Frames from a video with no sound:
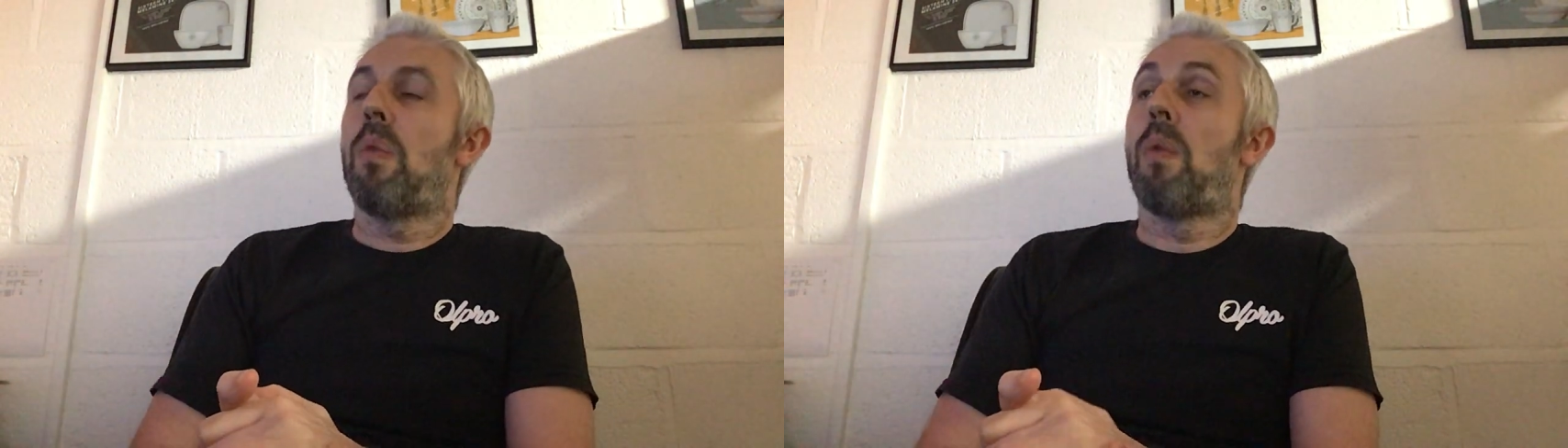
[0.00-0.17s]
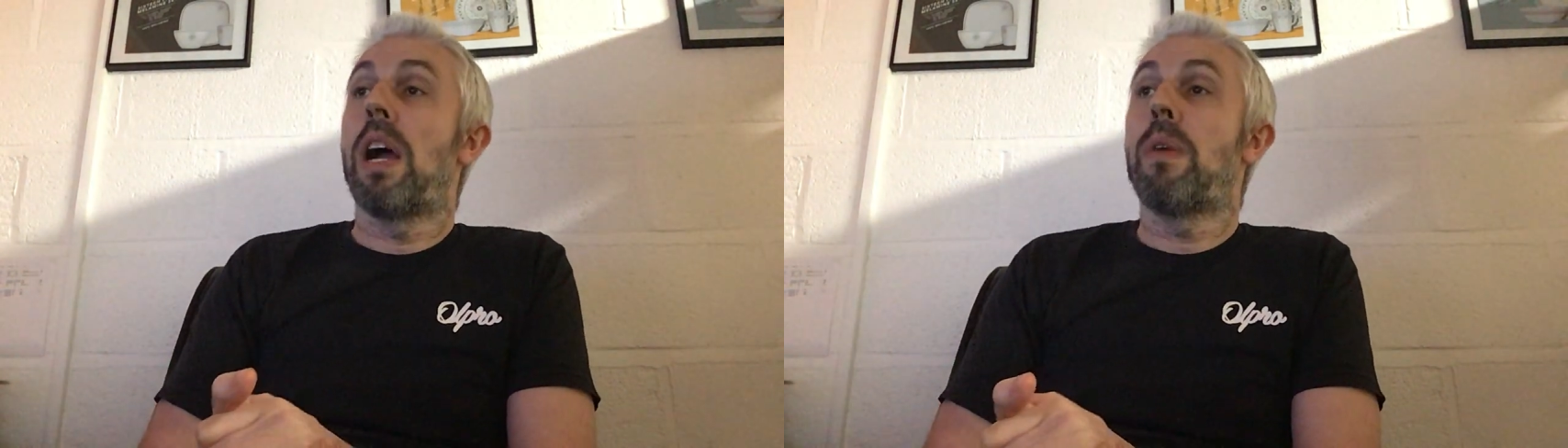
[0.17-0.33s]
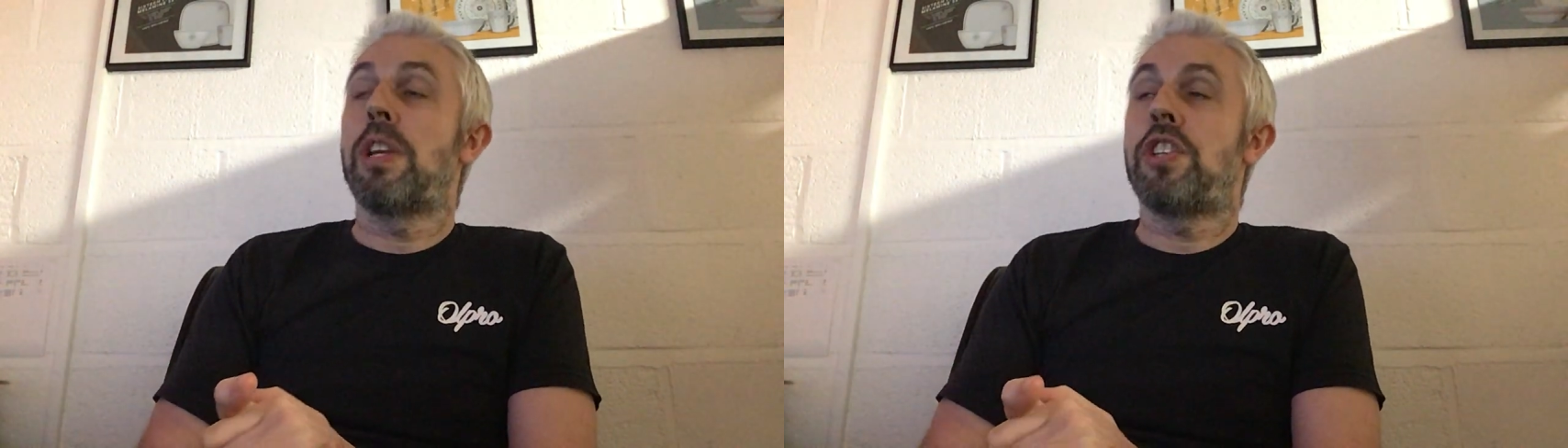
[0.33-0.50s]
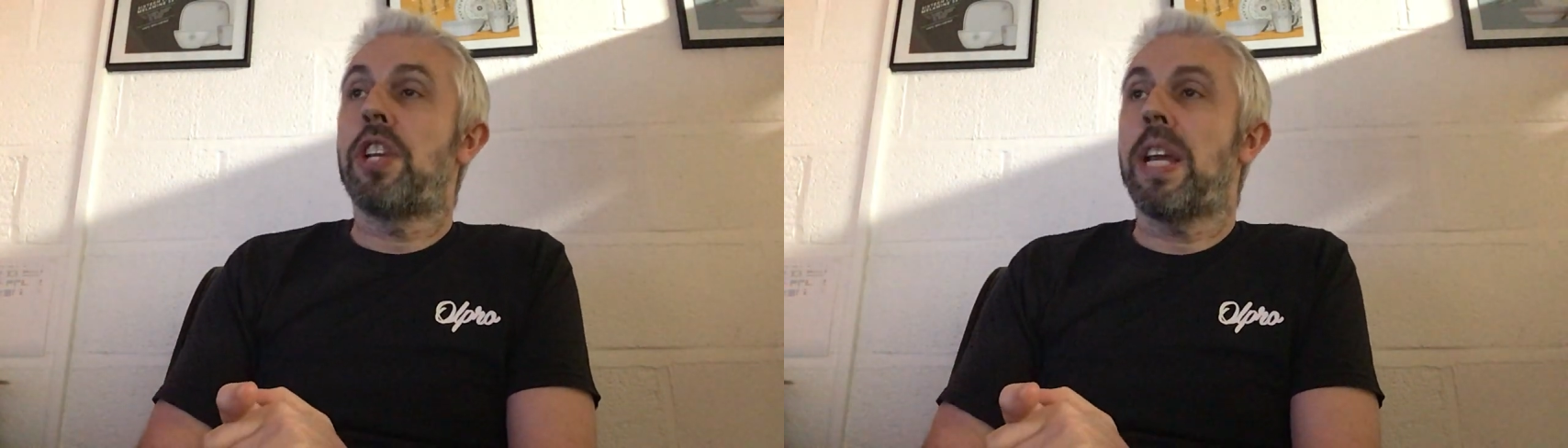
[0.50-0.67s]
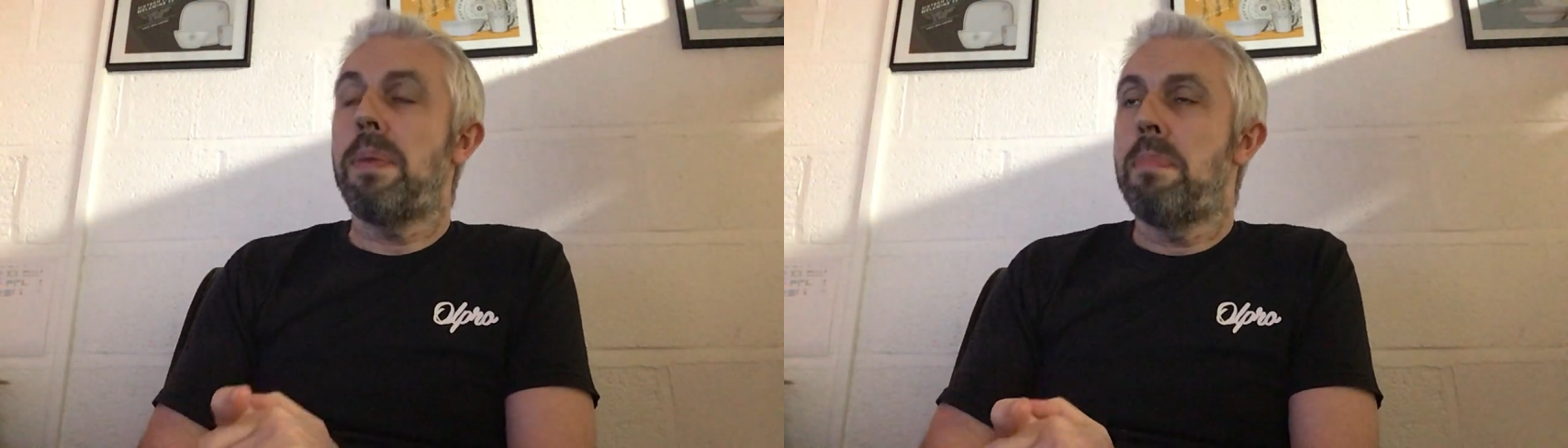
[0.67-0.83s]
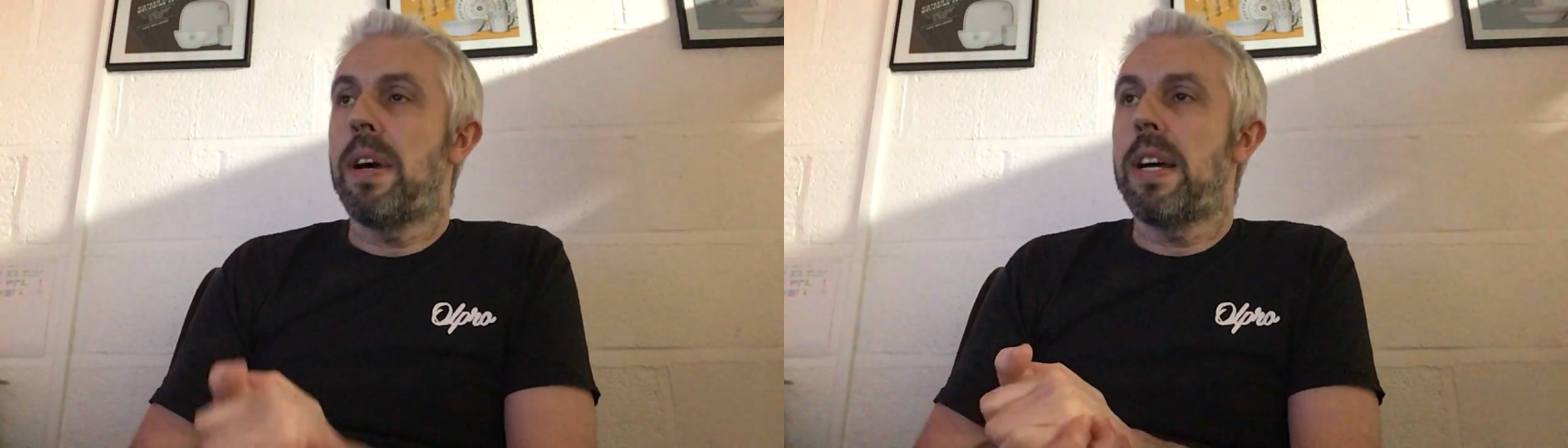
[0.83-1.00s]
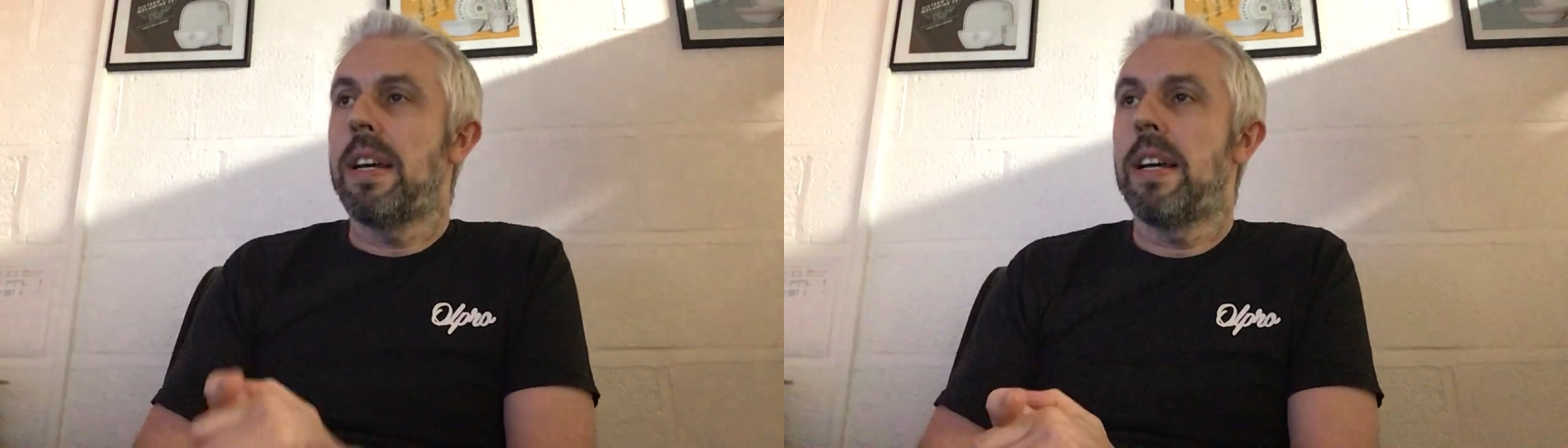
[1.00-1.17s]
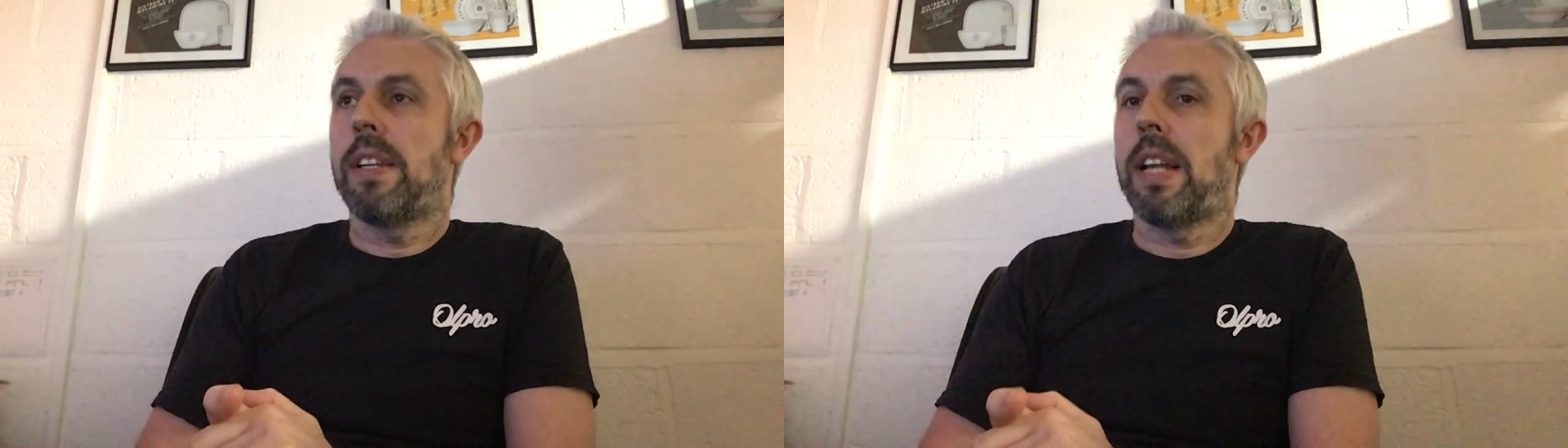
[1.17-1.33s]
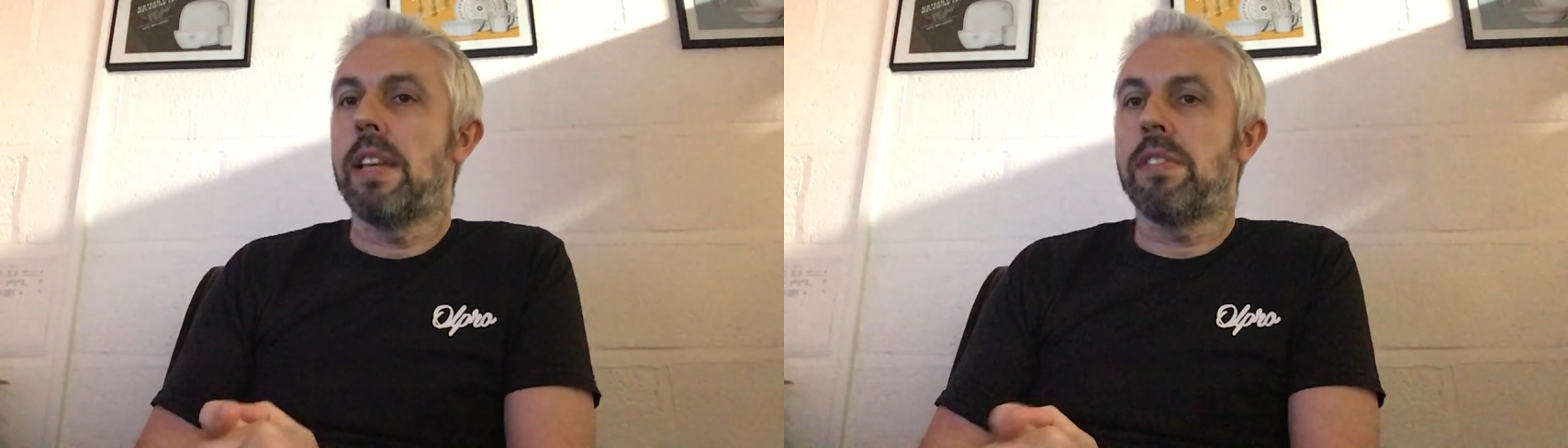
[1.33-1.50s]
Why are we cheaper? Now,